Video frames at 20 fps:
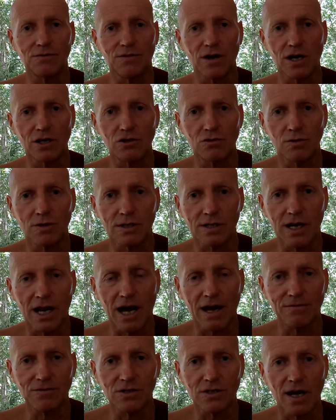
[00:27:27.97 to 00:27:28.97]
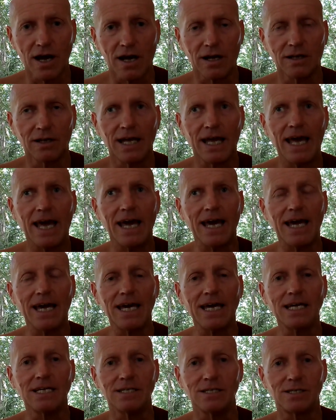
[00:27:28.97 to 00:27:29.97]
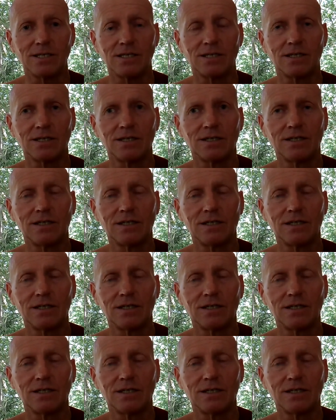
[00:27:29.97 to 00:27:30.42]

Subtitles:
a virtuous lifestyle is